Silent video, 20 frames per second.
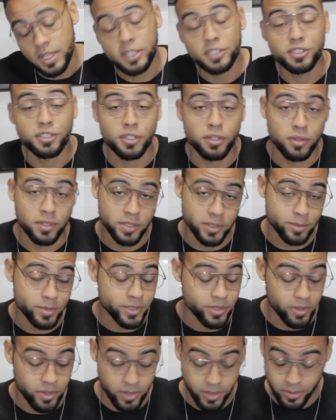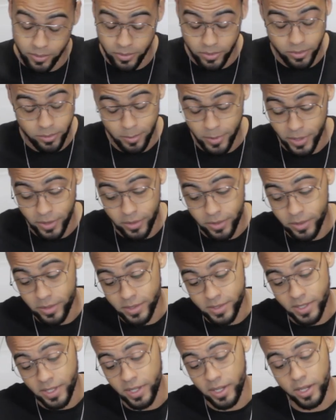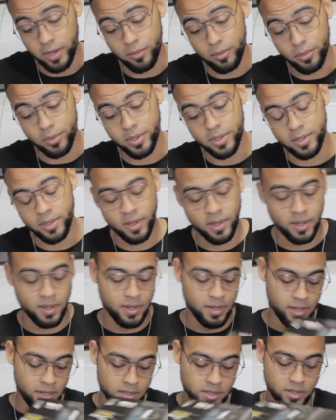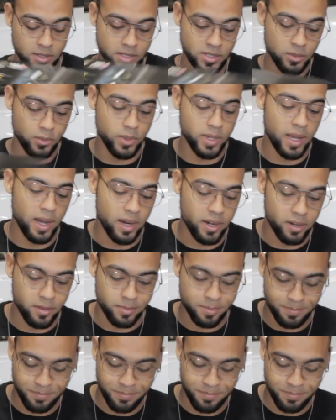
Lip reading: Series, I'm sorry. Oh my goodness, I can't even read. So let's see what we got here.